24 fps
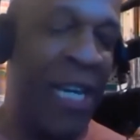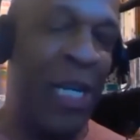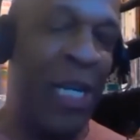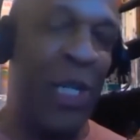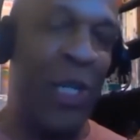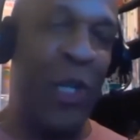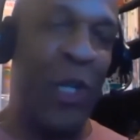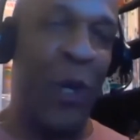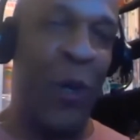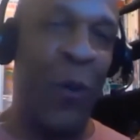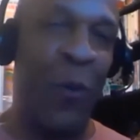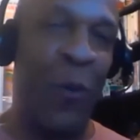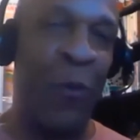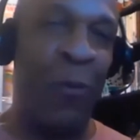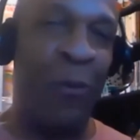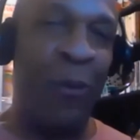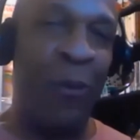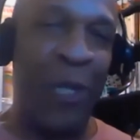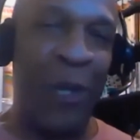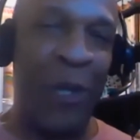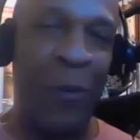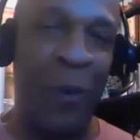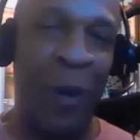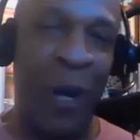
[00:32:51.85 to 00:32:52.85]
So
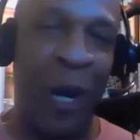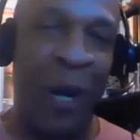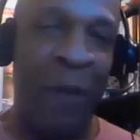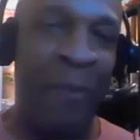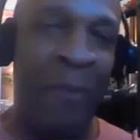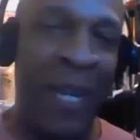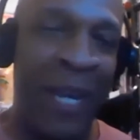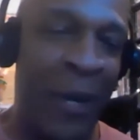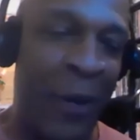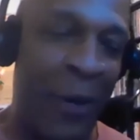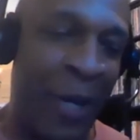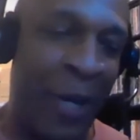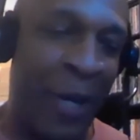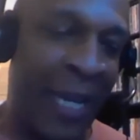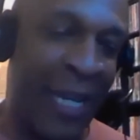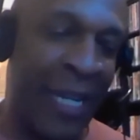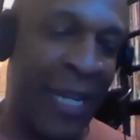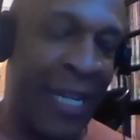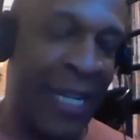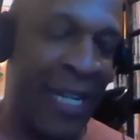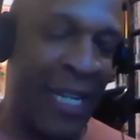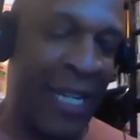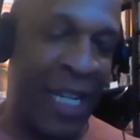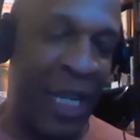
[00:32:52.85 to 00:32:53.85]
what I'm hearing
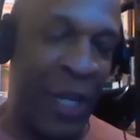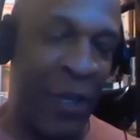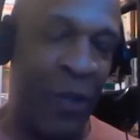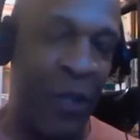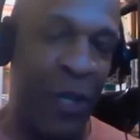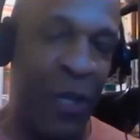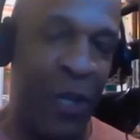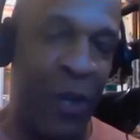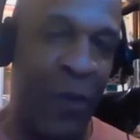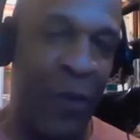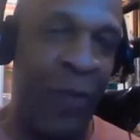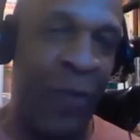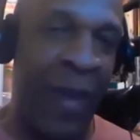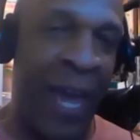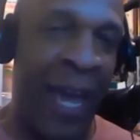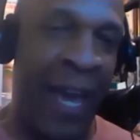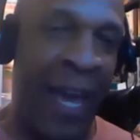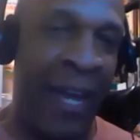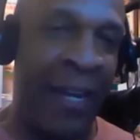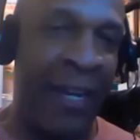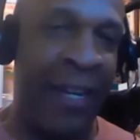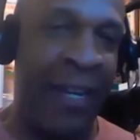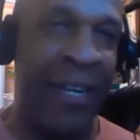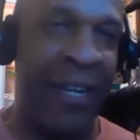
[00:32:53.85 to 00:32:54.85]
is you've
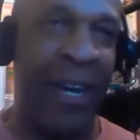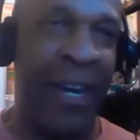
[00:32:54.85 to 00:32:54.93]
had